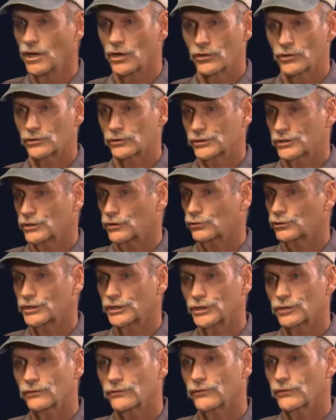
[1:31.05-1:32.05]
There's no
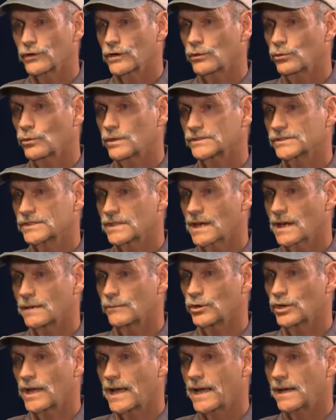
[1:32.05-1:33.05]
cure for it once the
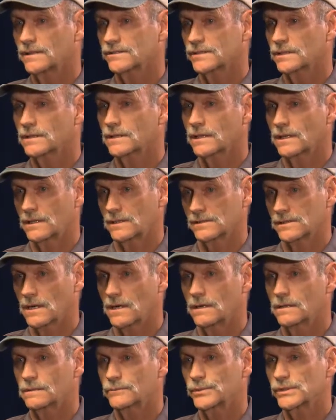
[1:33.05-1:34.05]
animal has it, and it's
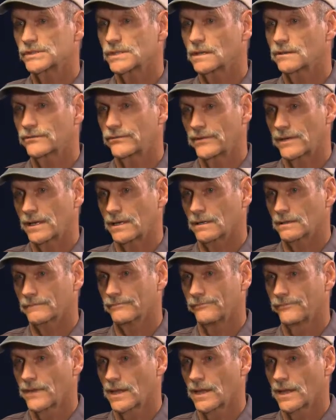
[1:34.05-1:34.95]
100% fatal.